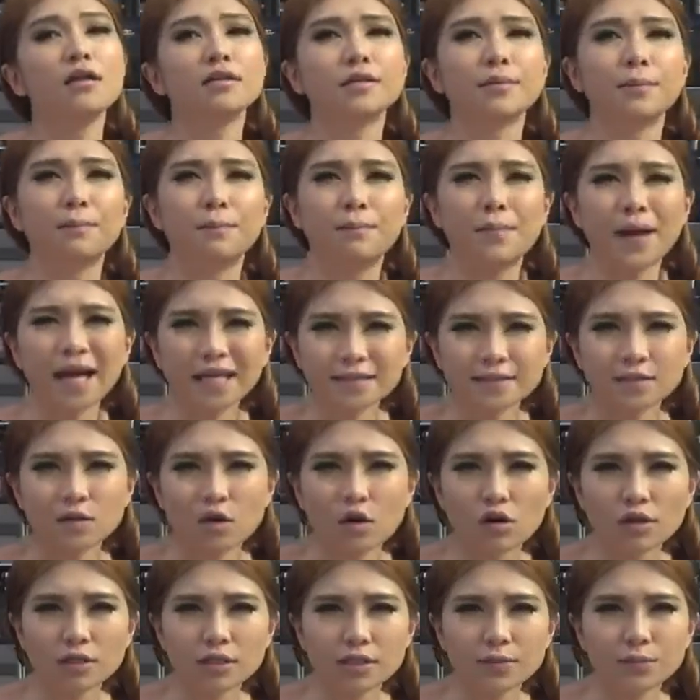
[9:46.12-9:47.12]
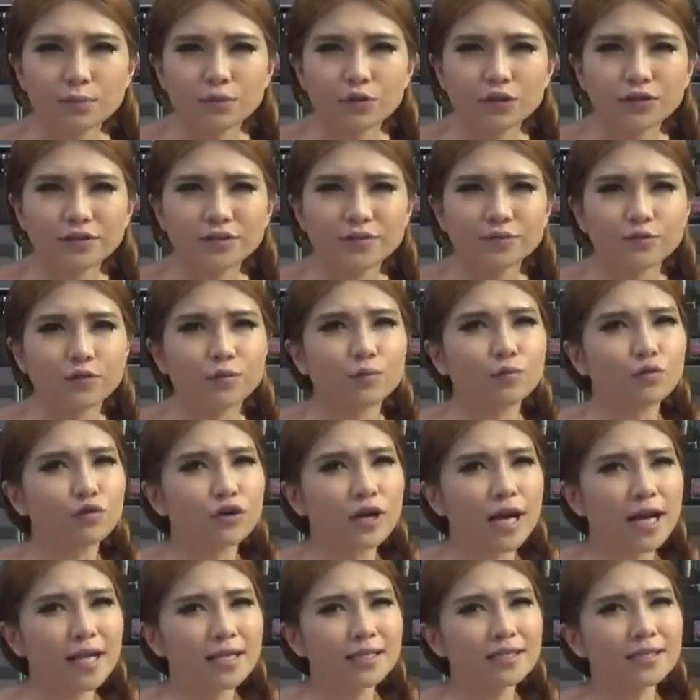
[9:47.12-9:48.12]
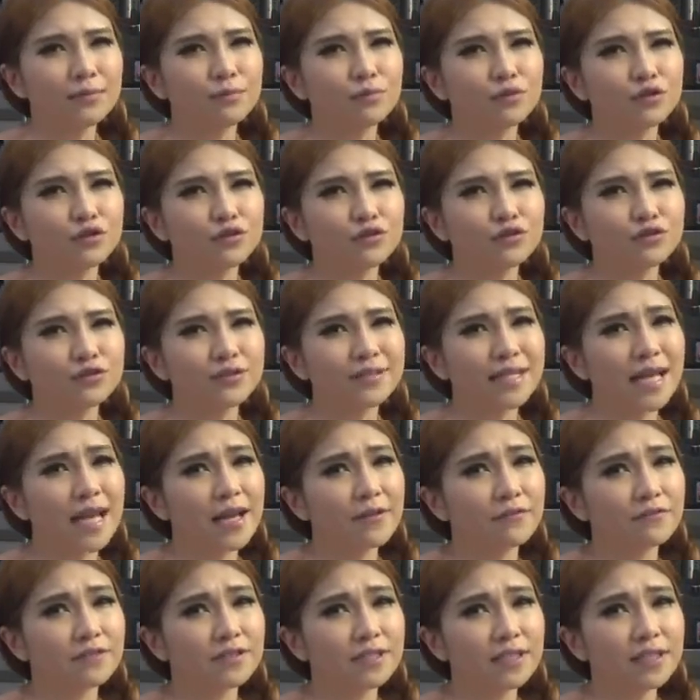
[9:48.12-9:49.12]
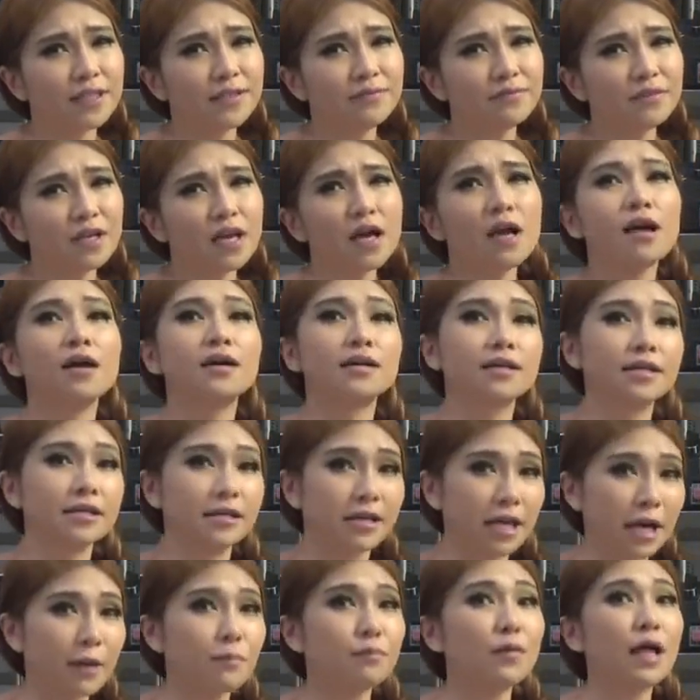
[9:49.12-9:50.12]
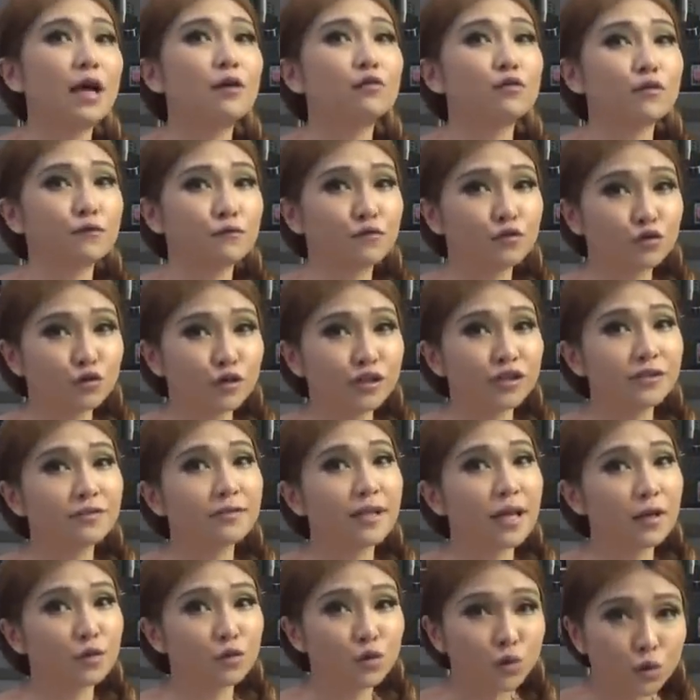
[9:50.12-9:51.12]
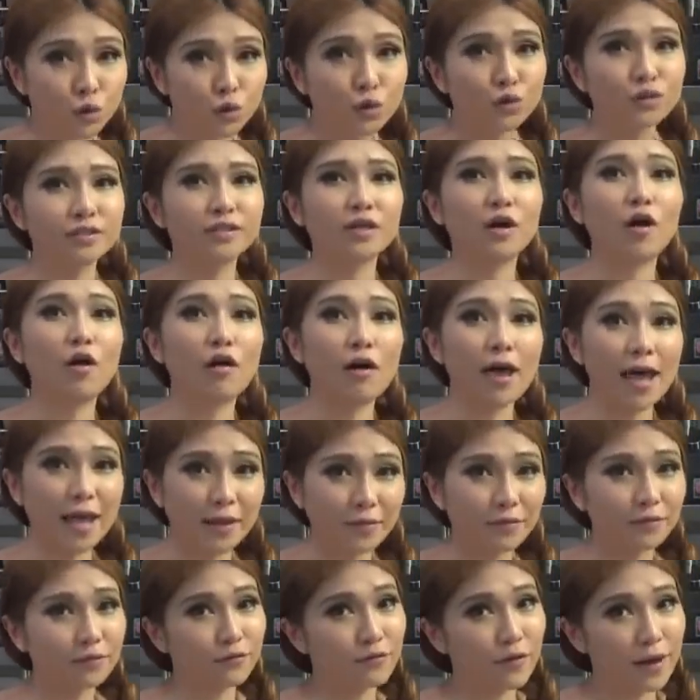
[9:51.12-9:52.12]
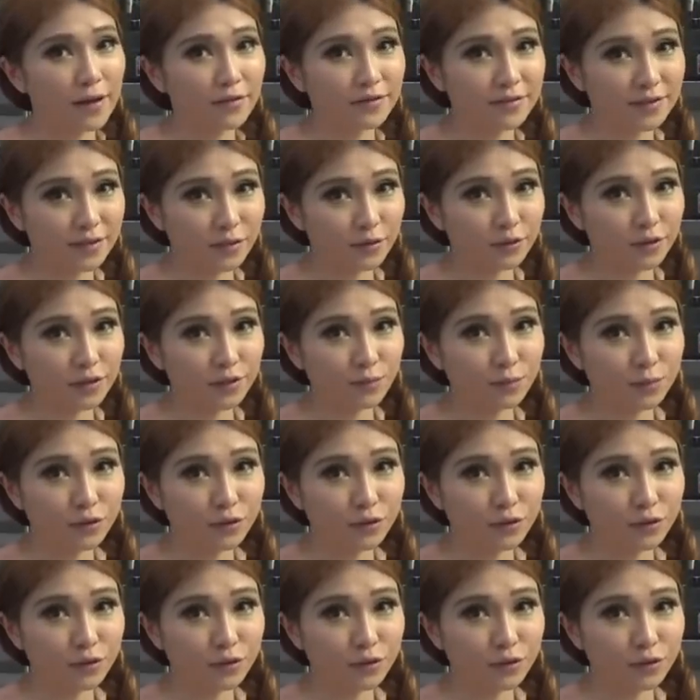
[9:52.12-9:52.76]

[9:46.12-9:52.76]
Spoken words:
The best quality prints from Creality printers that I've seen come out of tuned Ender-5 series